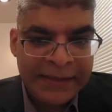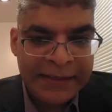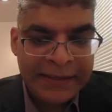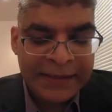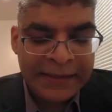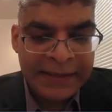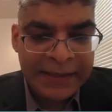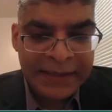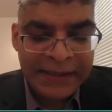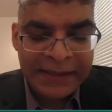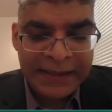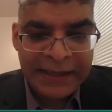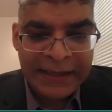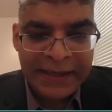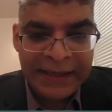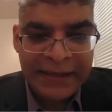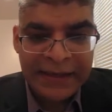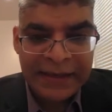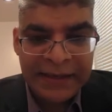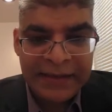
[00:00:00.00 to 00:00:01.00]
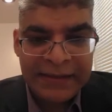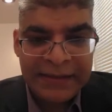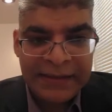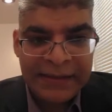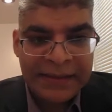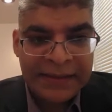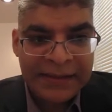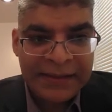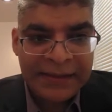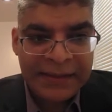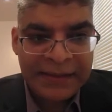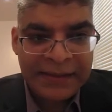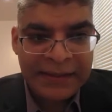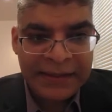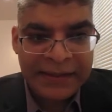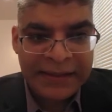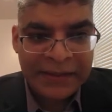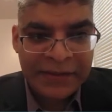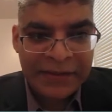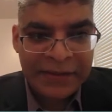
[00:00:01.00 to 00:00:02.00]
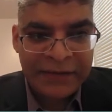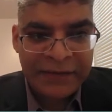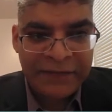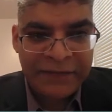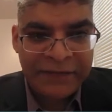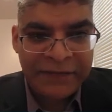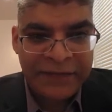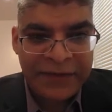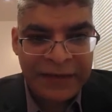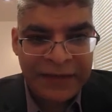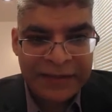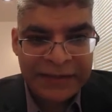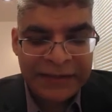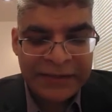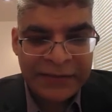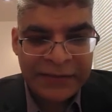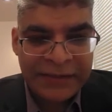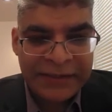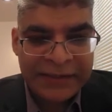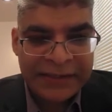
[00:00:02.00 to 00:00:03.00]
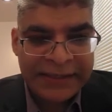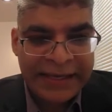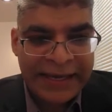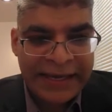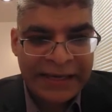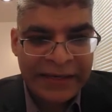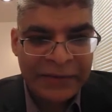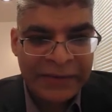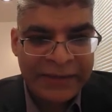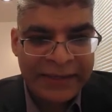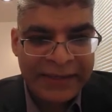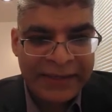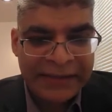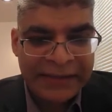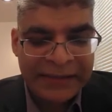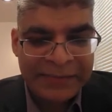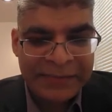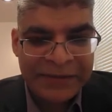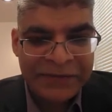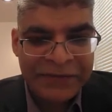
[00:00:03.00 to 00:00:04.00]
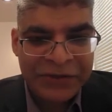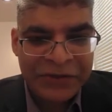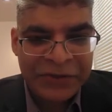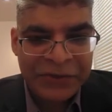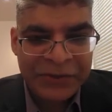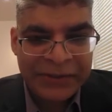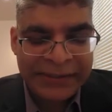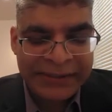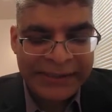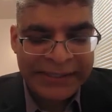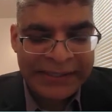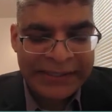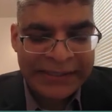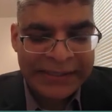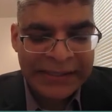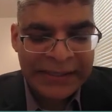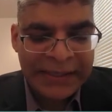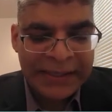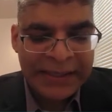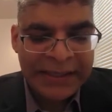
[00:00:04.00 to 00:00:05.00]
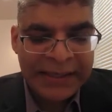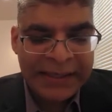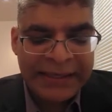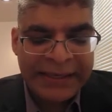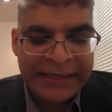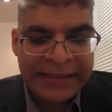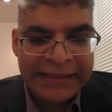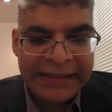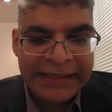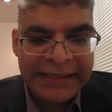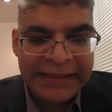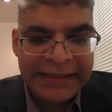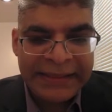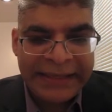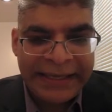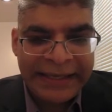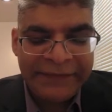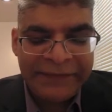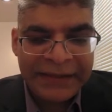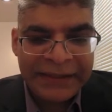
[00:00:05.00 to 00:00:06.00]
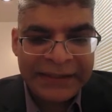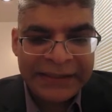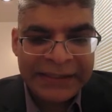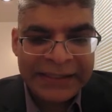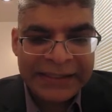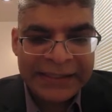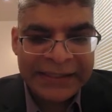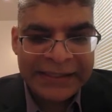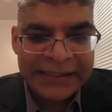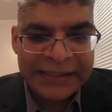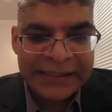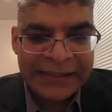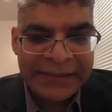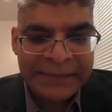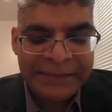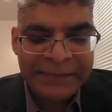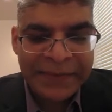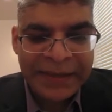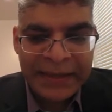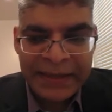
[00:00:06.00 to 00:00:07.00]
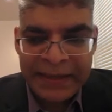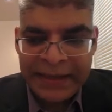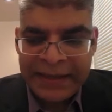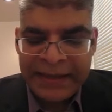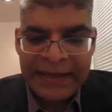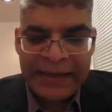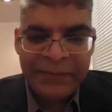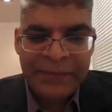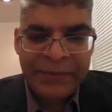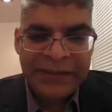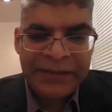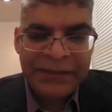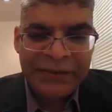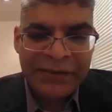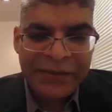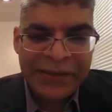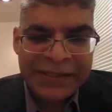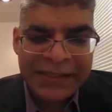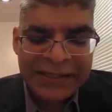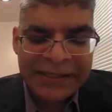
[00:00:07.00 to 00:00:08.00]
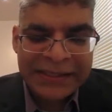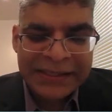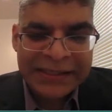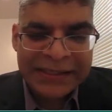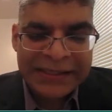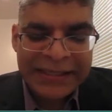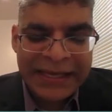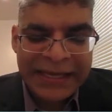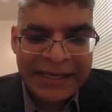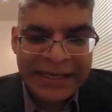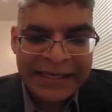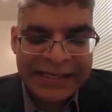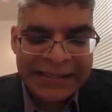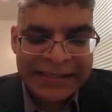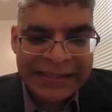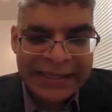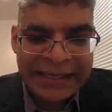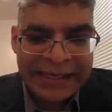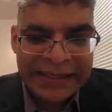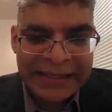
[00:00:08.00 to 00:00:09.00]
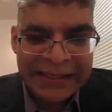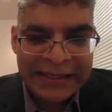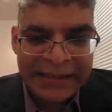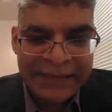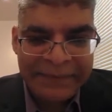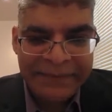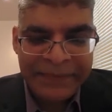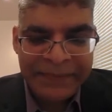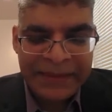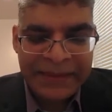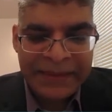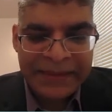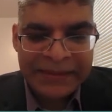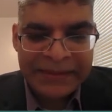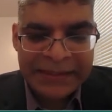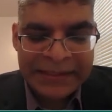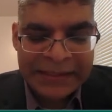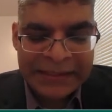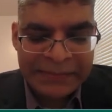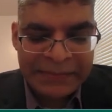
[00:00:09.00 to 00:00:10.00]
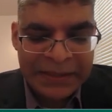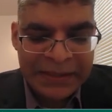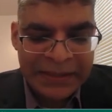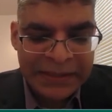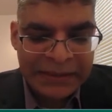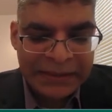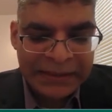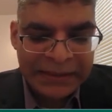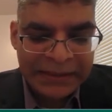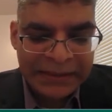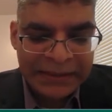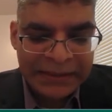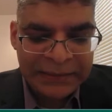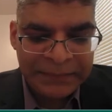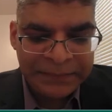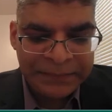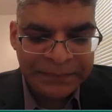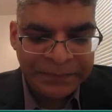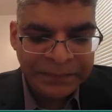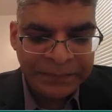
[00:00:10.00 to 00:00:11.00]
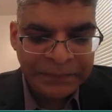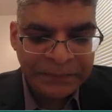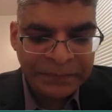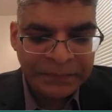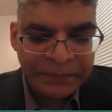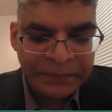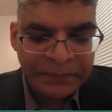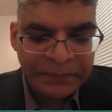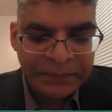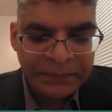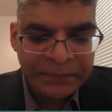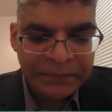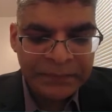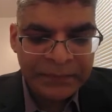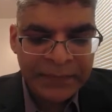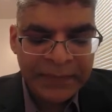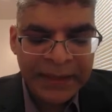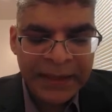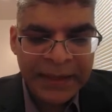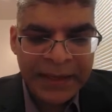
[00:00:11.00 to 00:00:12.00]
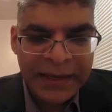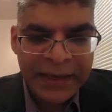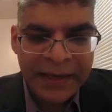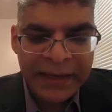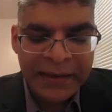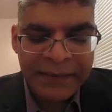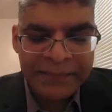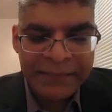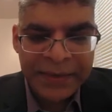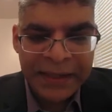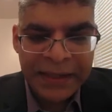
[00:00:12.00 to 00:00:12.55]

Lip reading: third thing that sort of falls into this category in terms of jewelry is like the life alert system. And what you'll notice on the slide is that there's a small little a